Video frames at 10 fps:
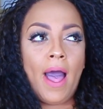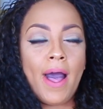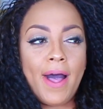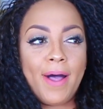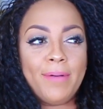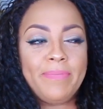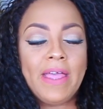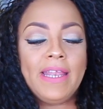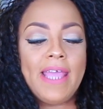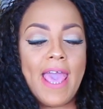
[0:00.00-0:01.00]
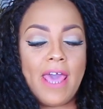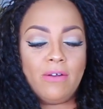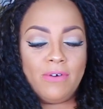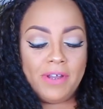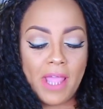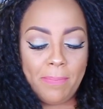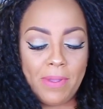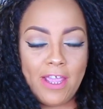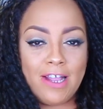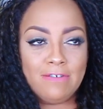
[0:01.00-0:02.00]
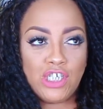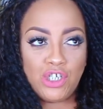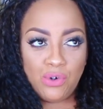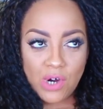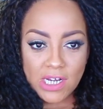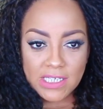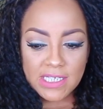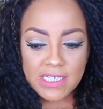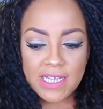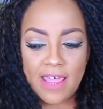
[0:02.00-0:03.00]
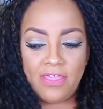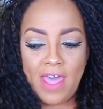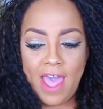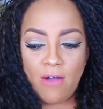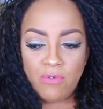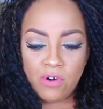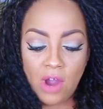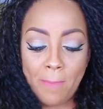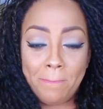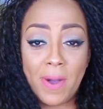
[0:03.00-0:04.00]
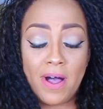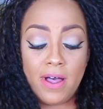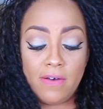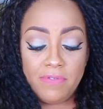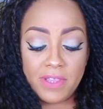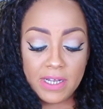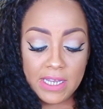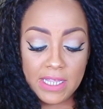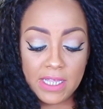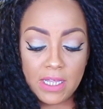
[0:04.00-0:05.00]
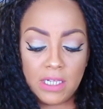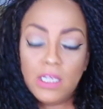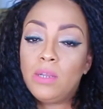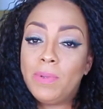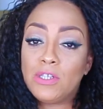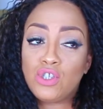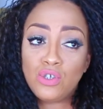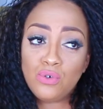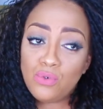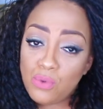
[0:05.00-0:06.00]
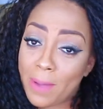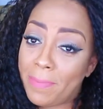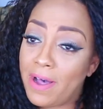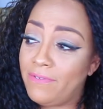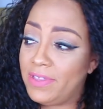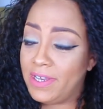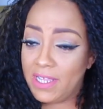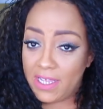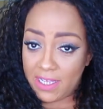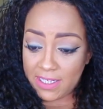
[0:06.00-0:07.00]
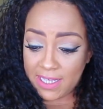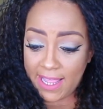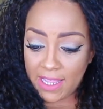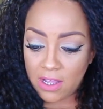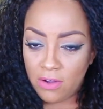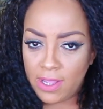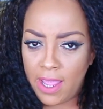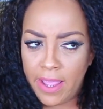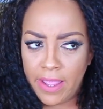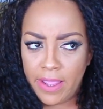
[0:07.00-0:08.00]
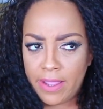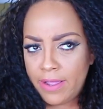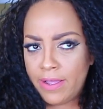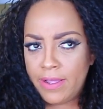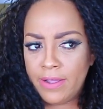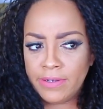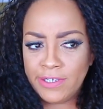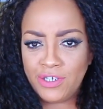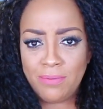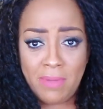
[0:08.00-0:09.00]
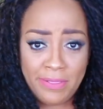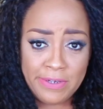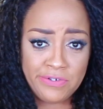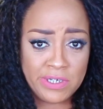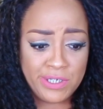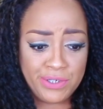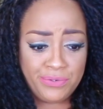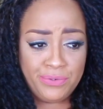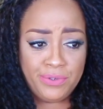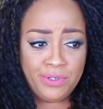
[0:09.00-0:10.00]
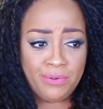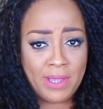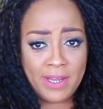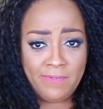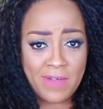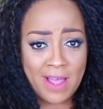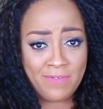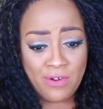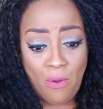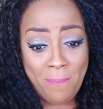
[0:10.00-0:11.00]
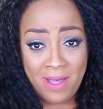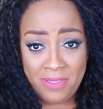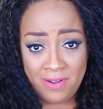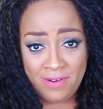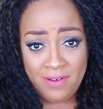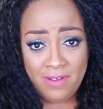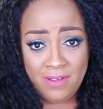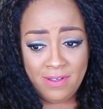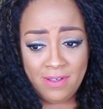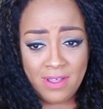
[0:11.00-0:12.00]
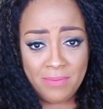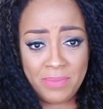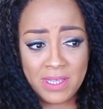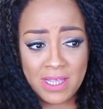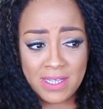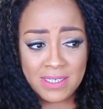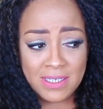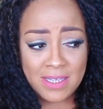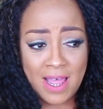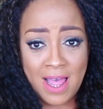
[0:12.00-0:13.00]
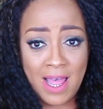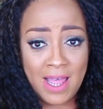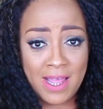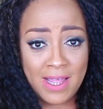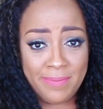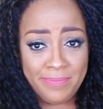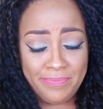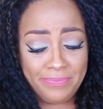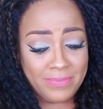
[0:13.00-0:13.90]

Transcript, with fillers: Um, and he had on a pair of shorts that were above the knee, a little bit too above the knee. Like, okay, did your mother dress you, your 85 year old mother? Because I'm.